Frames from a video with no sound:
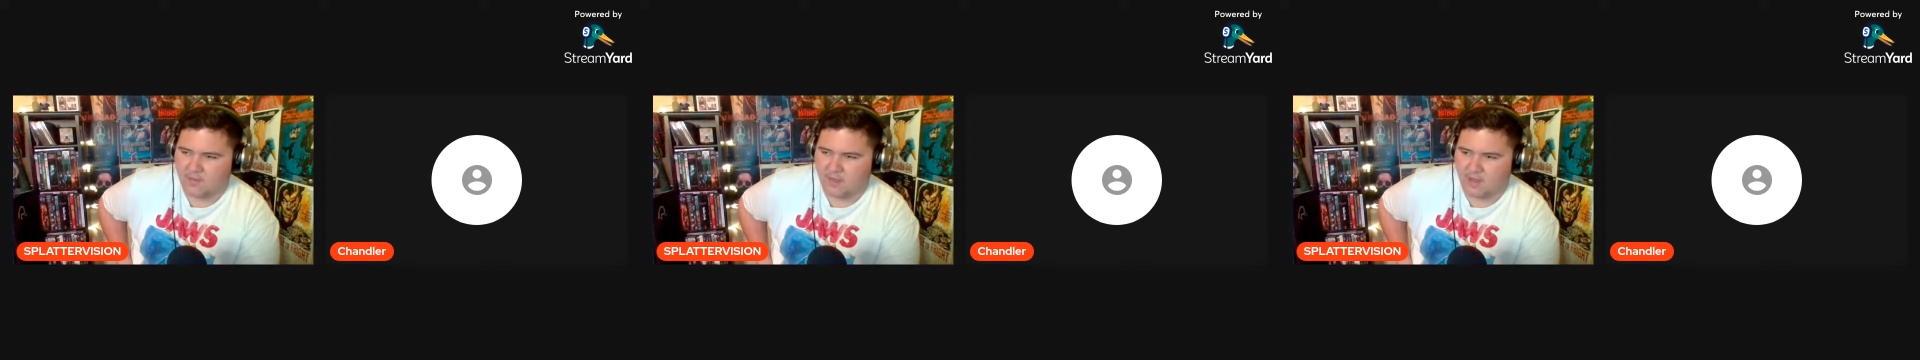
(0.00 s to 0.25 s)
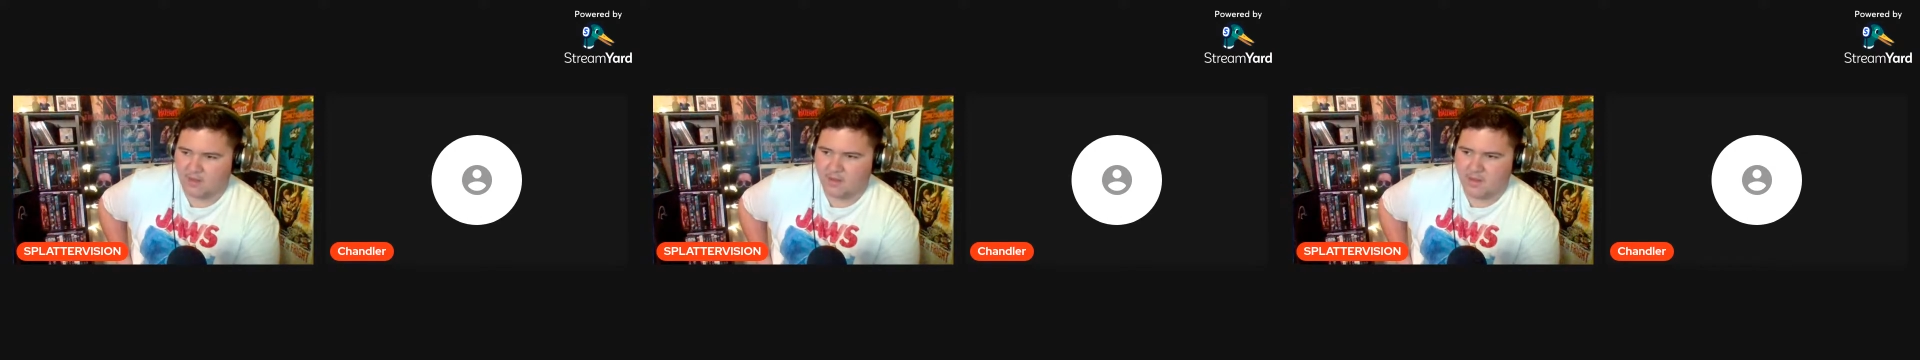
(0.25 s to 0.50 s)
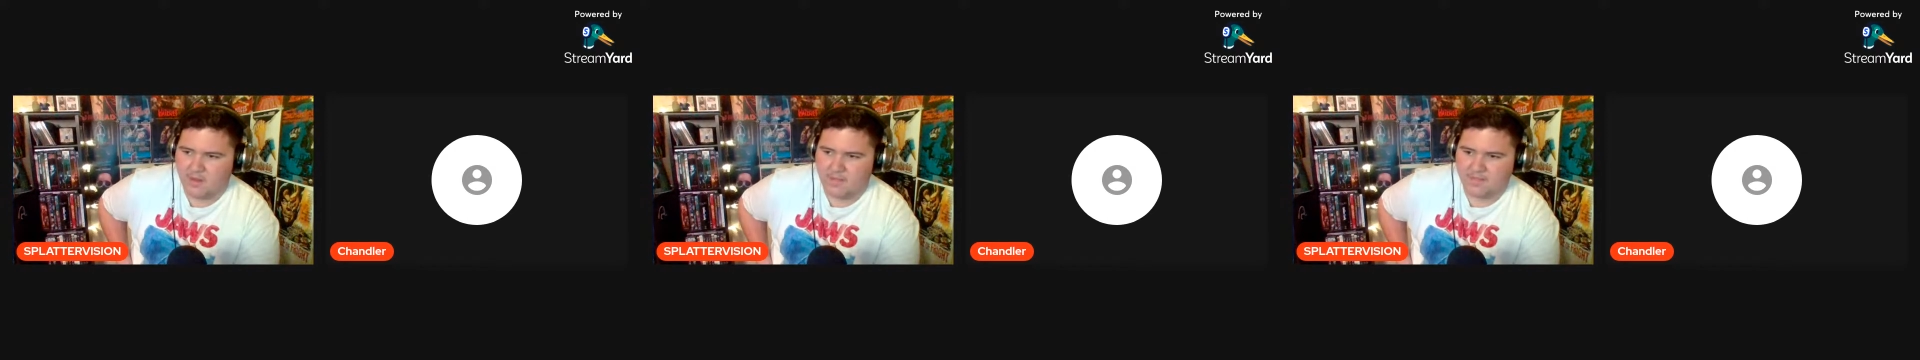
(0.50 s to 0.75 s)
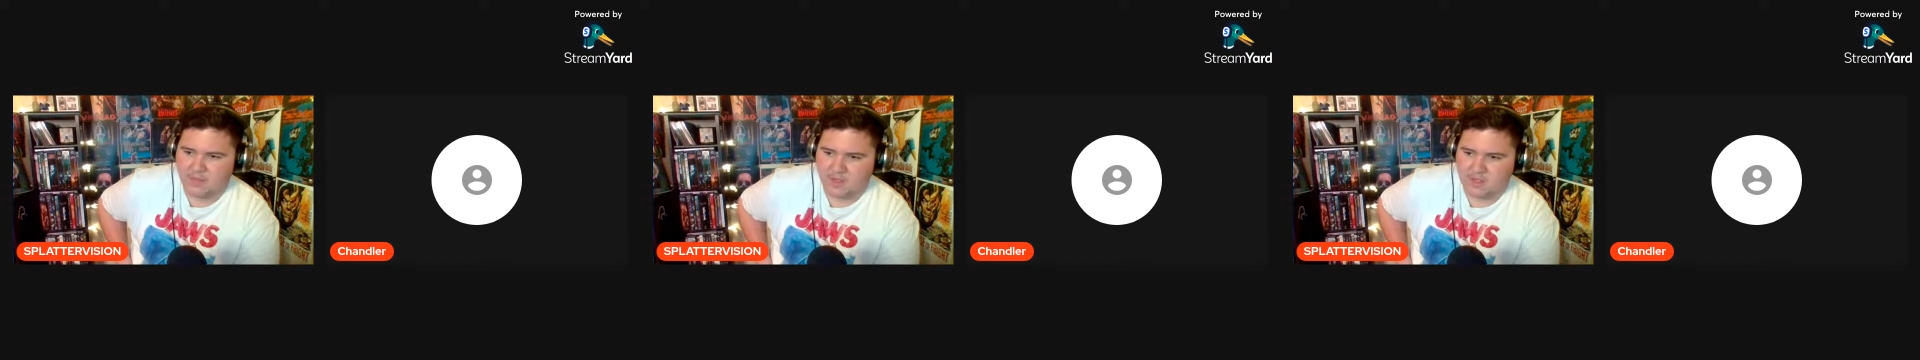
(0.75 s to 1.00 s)
the
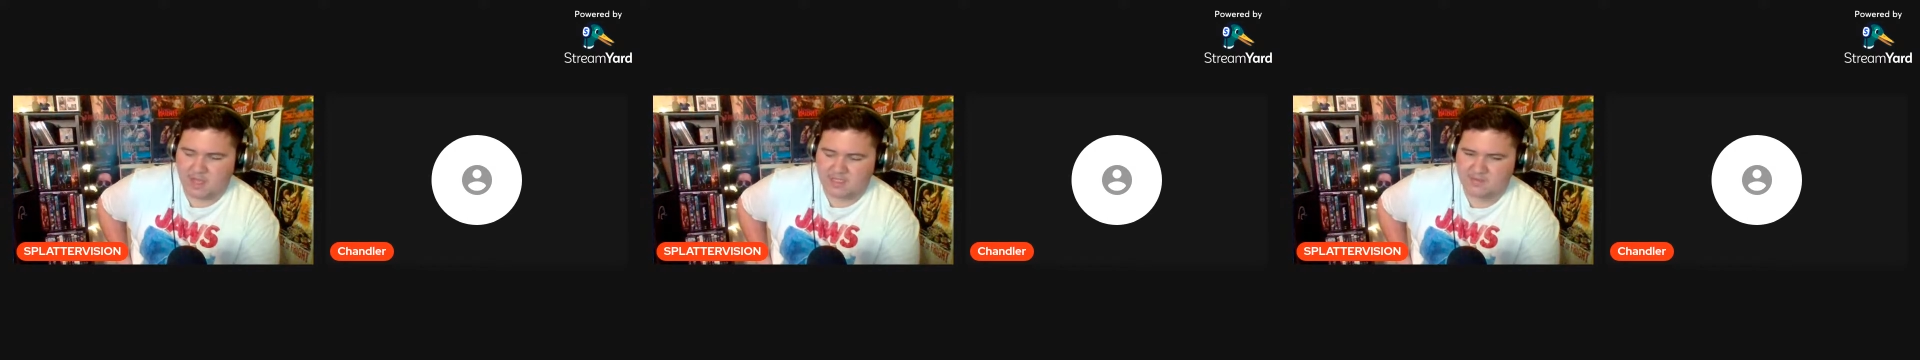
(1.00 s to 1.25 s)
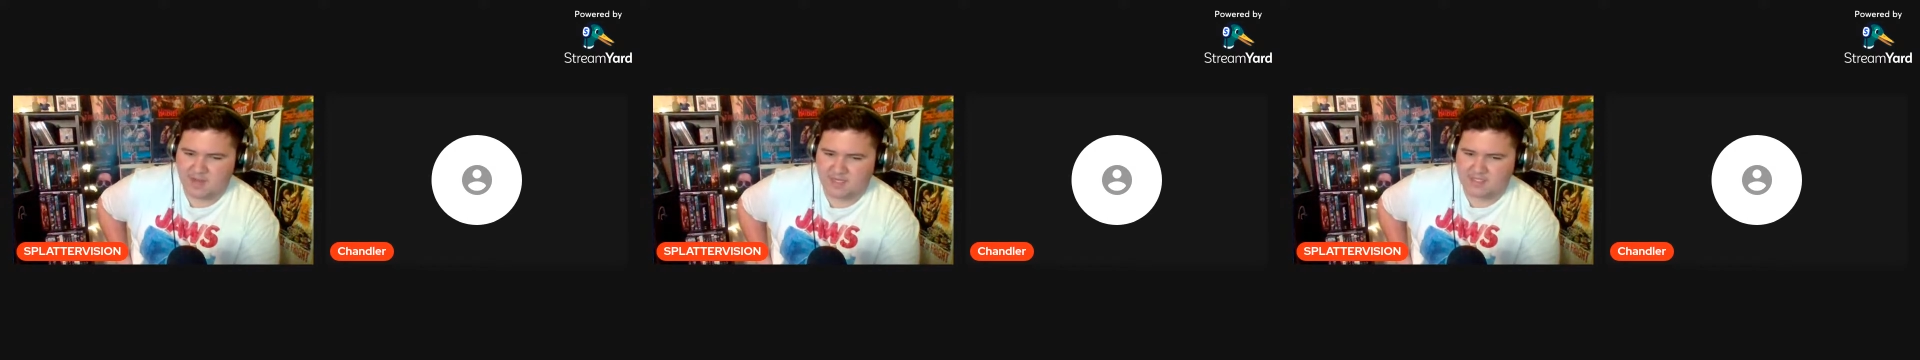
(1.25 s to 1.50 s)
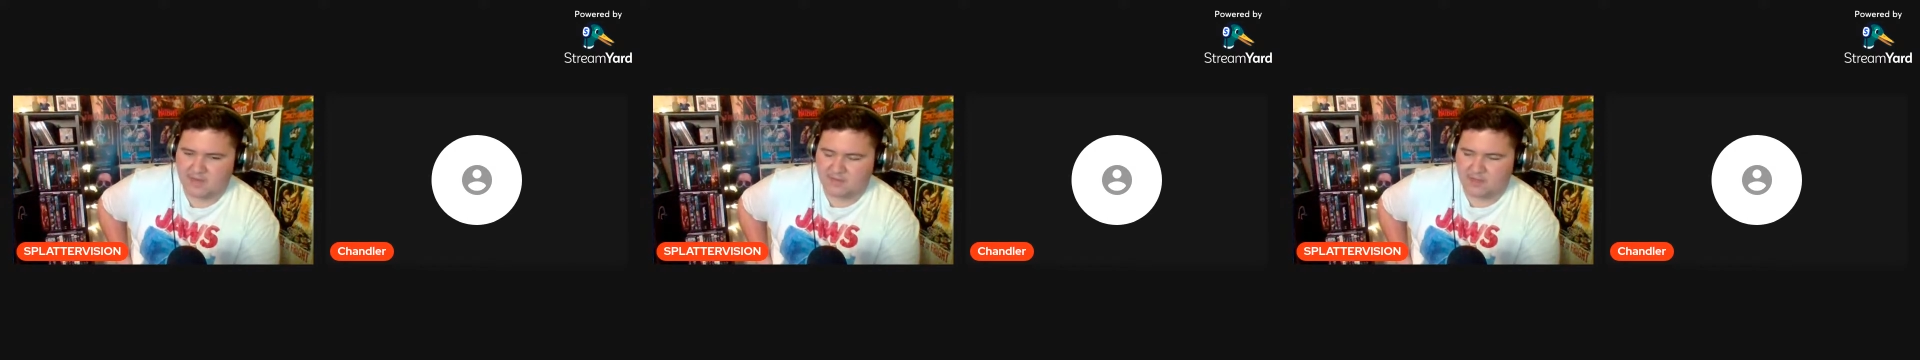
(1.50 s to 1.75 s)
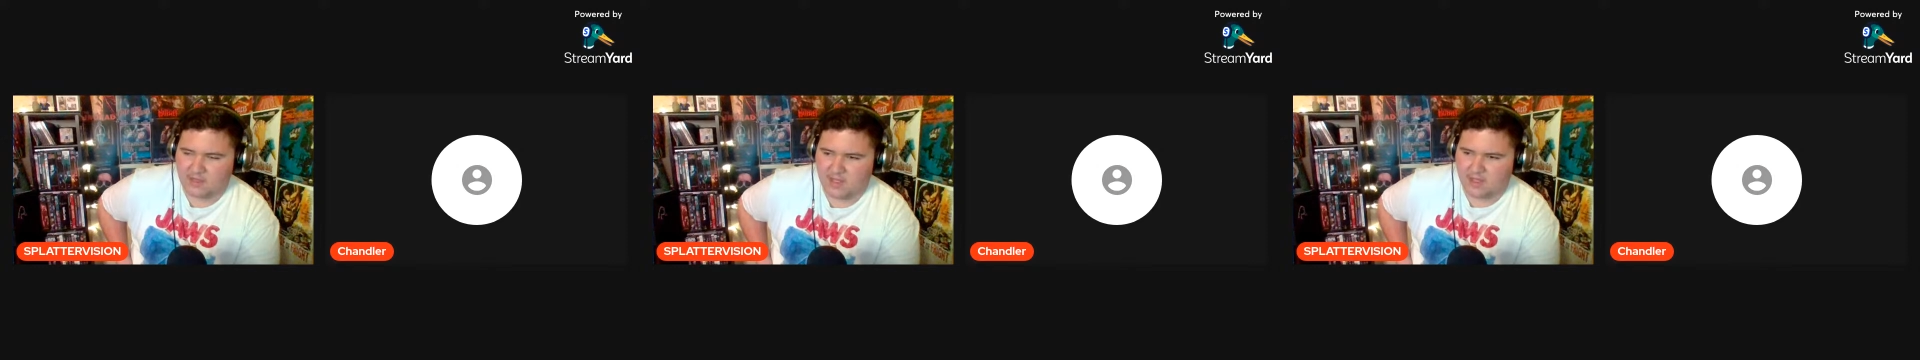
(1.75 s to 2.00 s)
cosmetics and
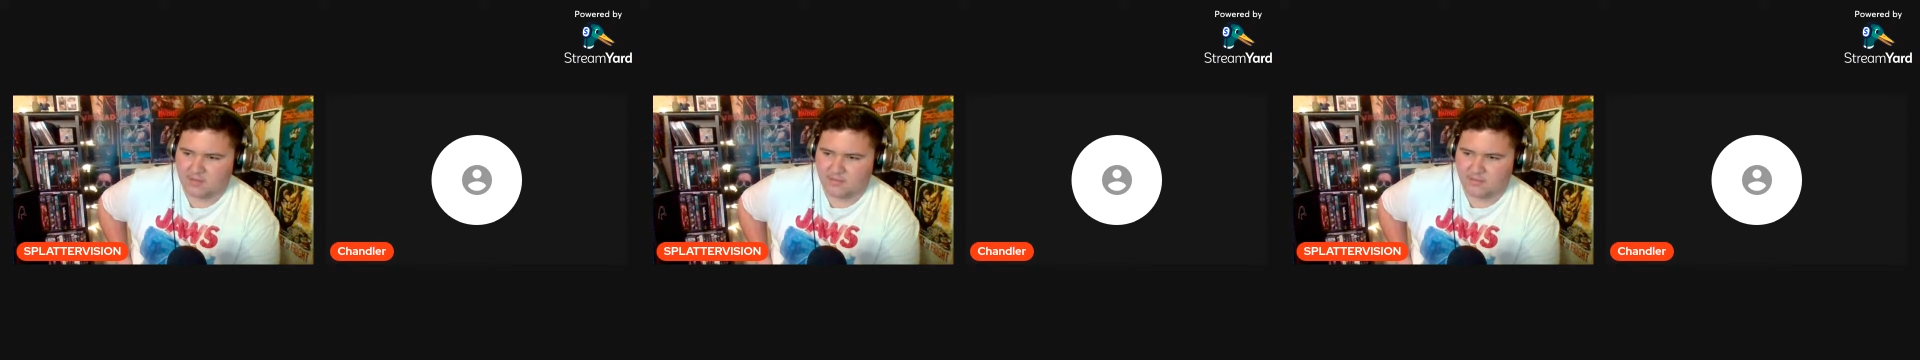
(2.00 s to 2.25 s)
everything.